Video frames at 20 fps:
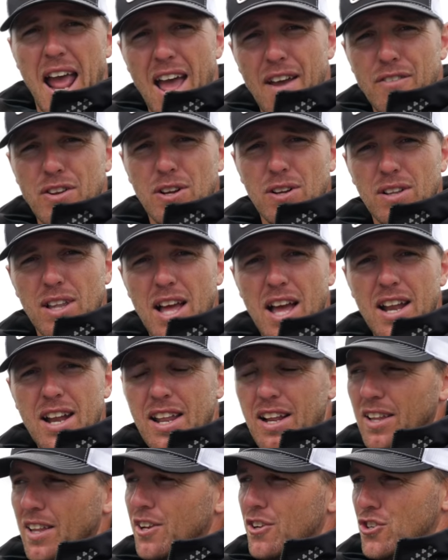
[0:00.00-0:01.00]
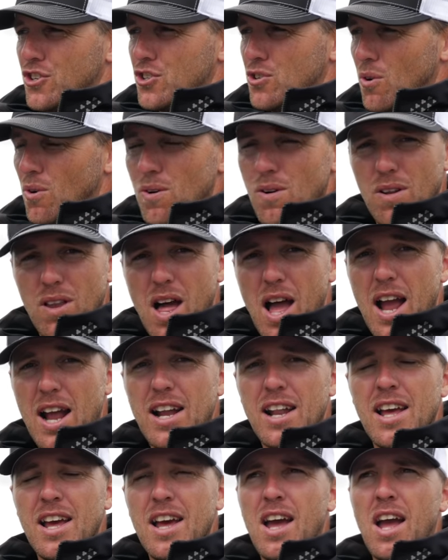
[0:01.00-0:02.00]
heavier lead and a little shorter
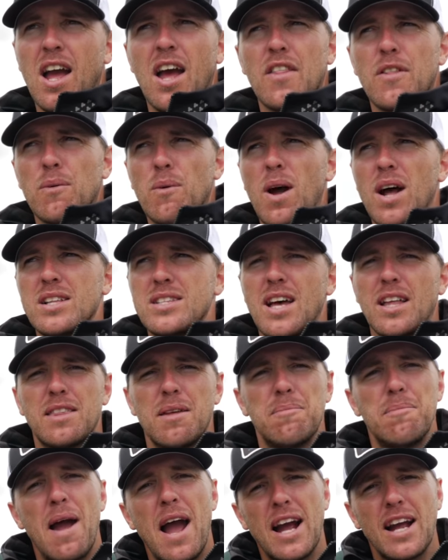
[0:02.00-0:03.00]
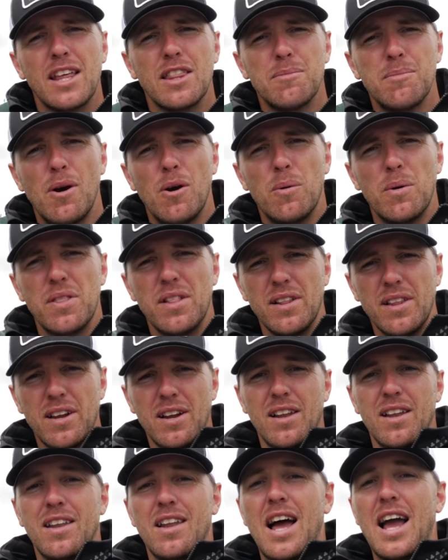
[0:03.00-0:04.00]
line, and the rods out the back of the boat with a
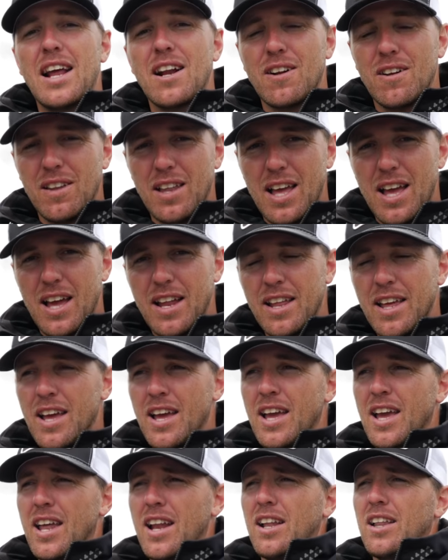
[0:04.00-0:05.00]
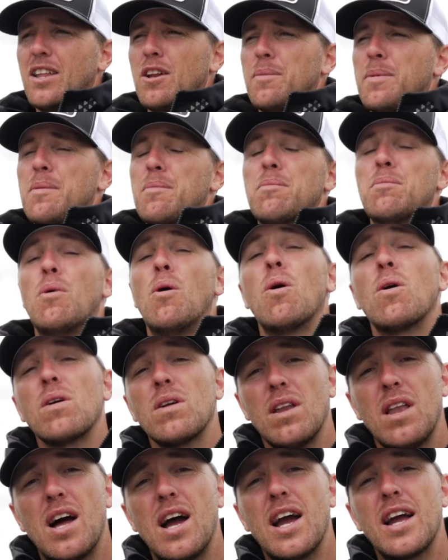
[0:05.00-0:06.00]
little lighter lead and a little bit more
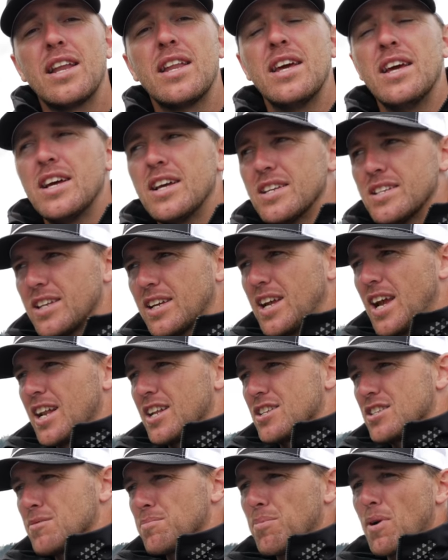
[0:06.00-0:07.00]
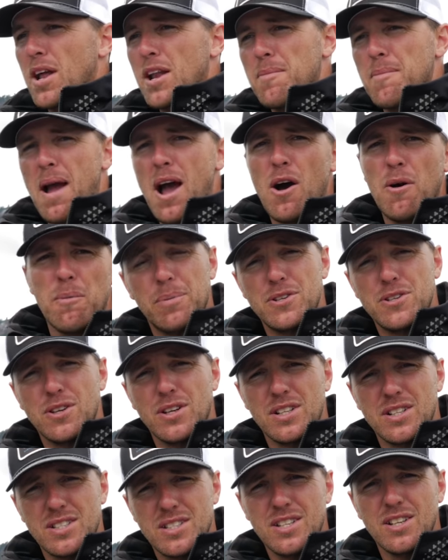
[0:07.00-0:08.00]
line, to kind of spread them out, but you
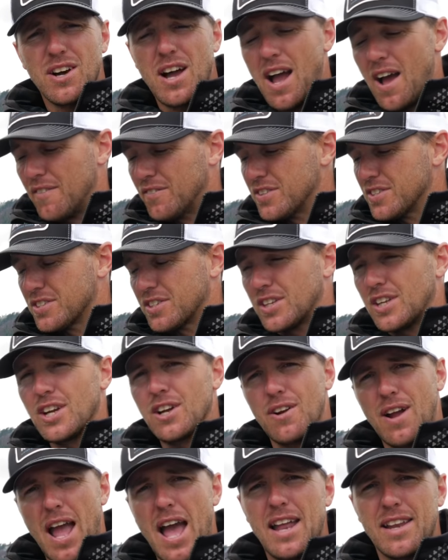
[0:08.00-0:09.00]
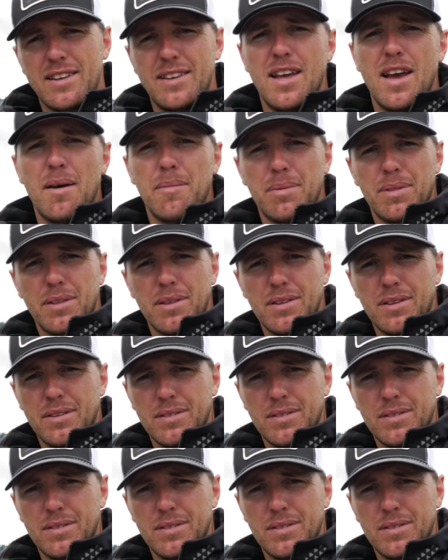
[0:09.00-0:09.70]
can still have this gear at depth.